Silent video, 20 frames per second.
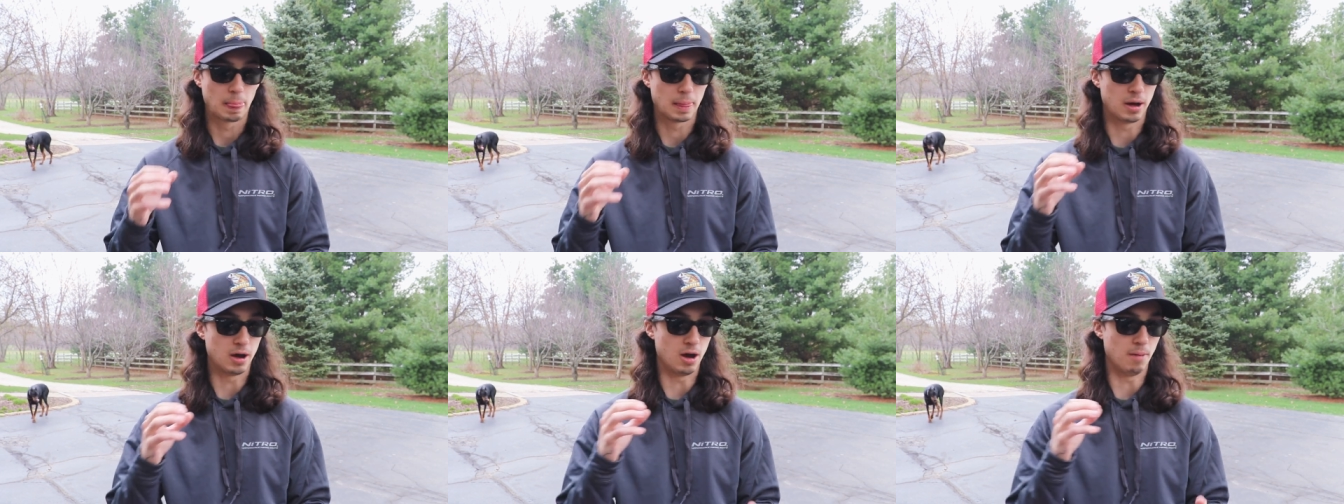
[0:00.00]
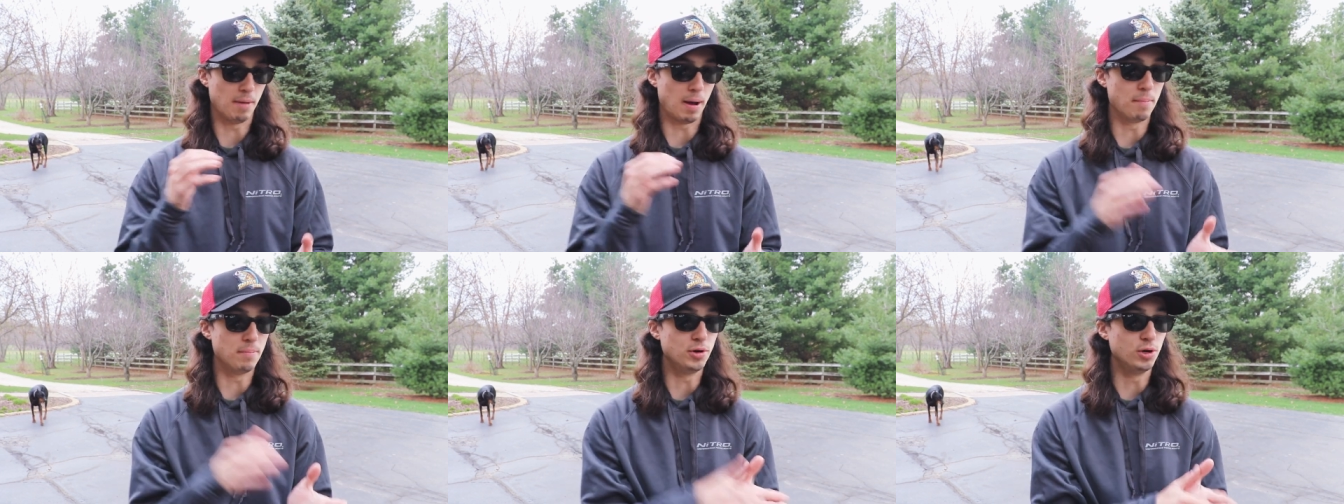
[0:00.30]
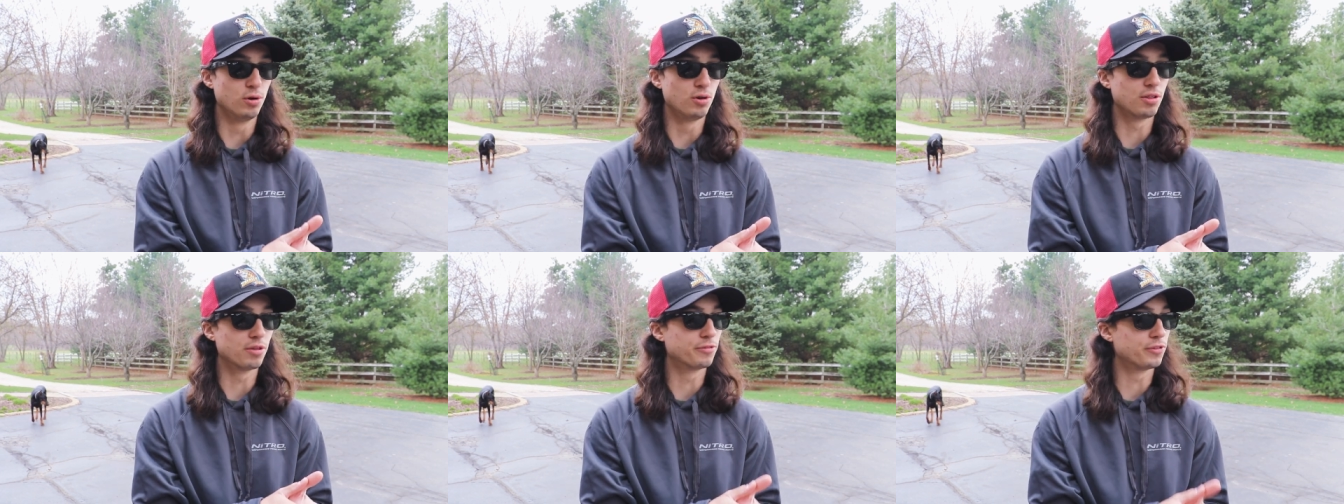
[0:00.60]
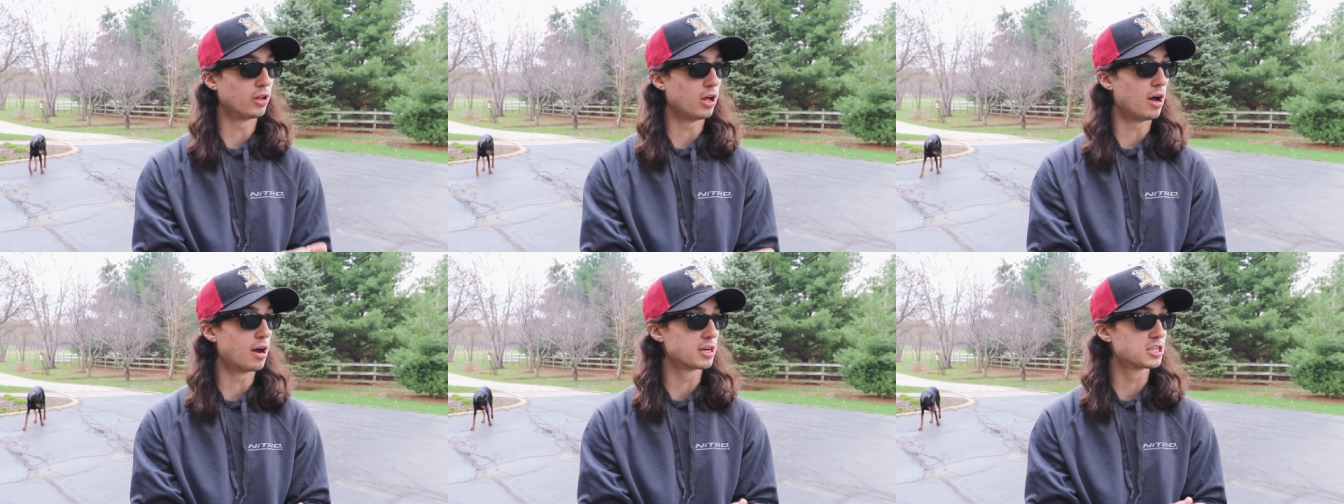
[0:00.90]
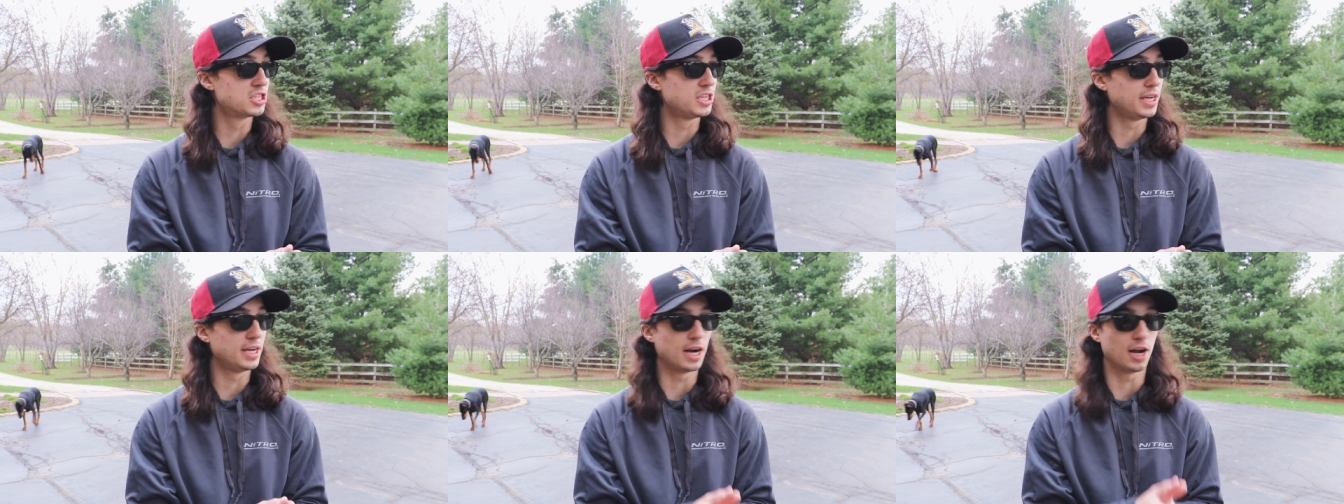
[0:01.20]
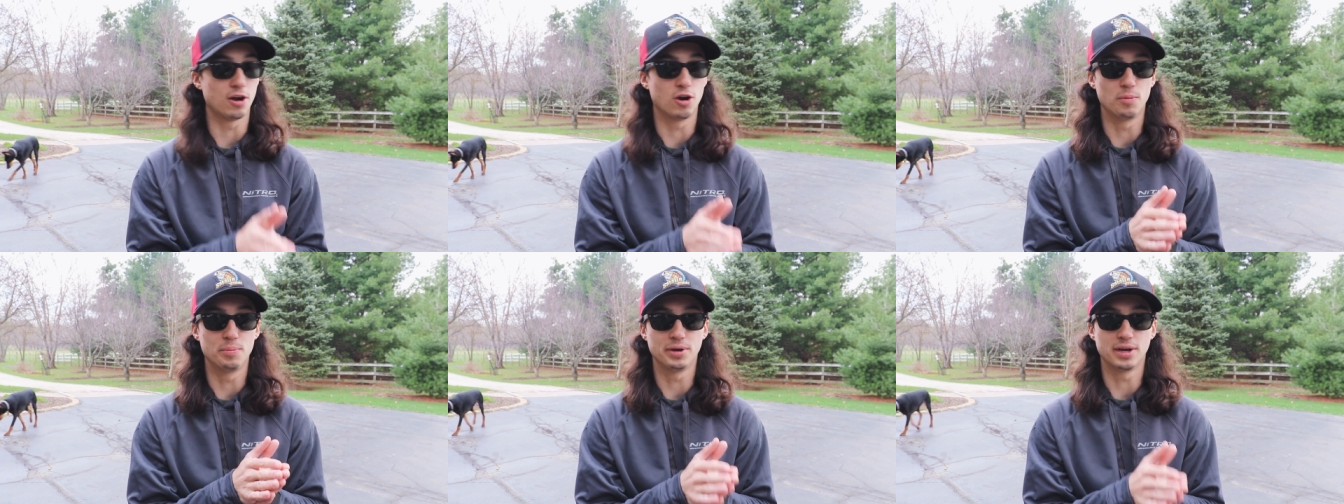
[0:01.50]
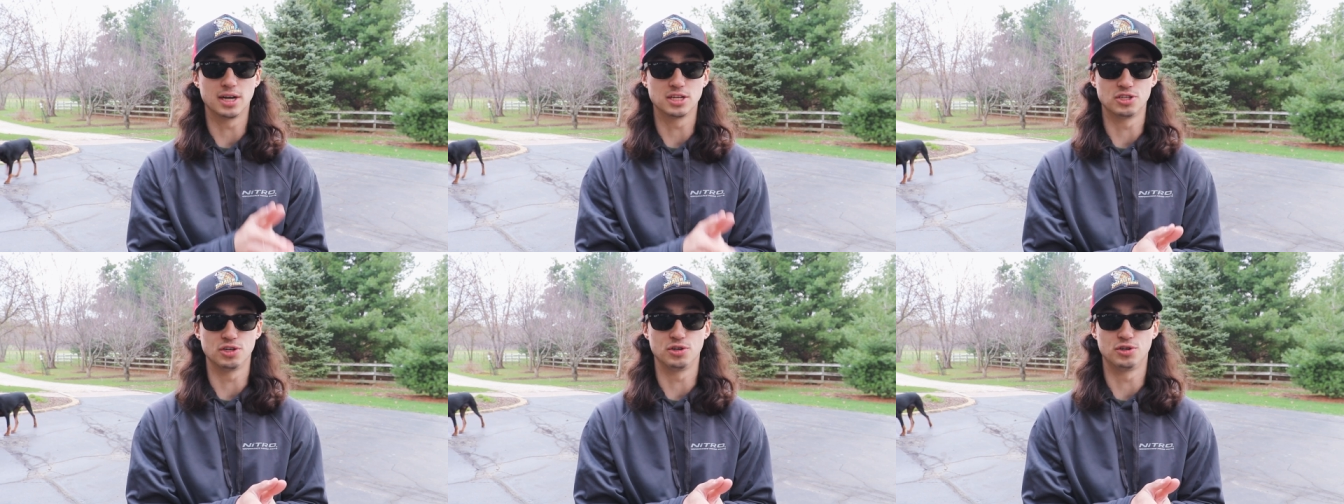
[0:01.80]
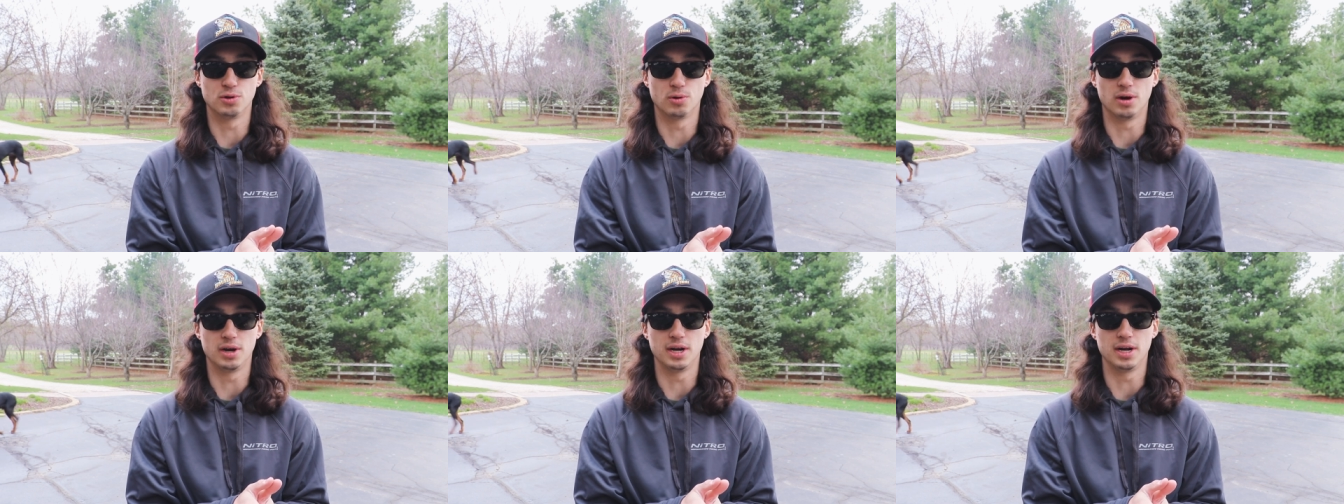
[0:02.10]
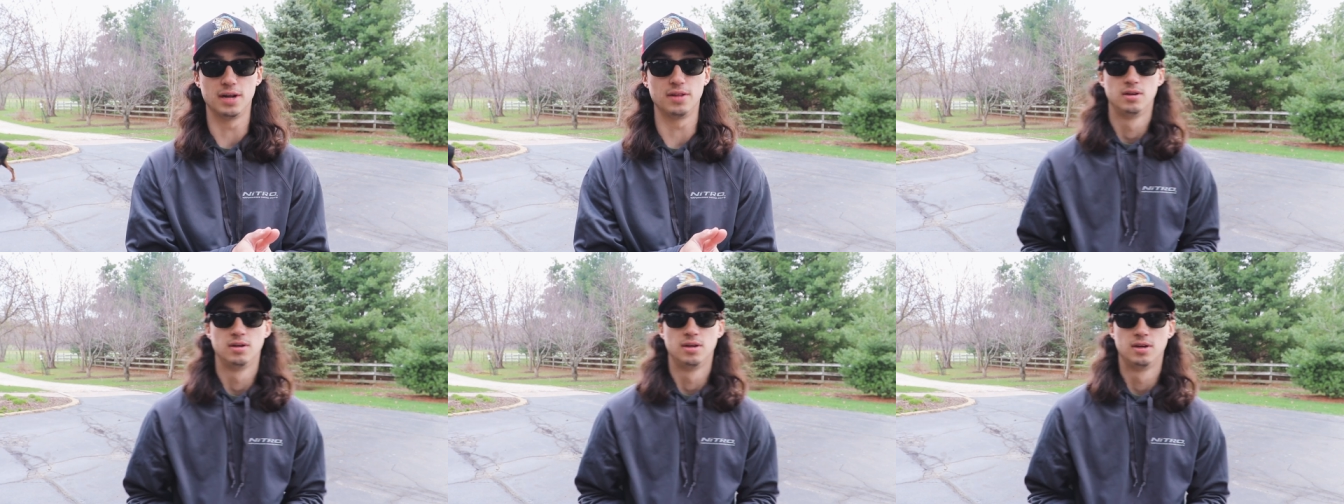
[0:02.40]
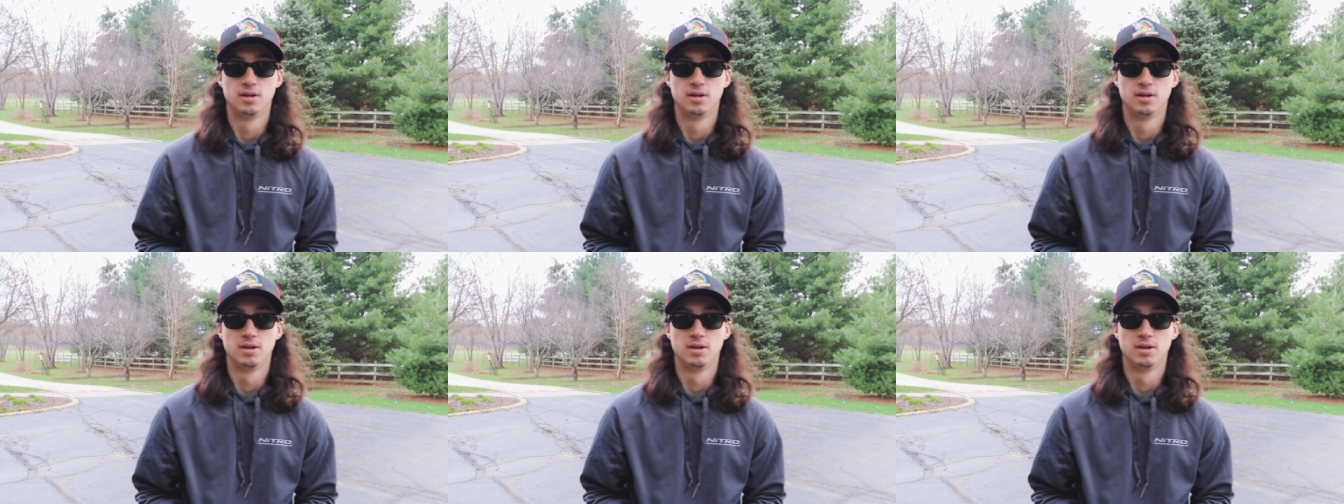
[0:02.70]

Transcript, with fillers: Um, I'm new to the vlog scene. I hope you guys enjoyed it.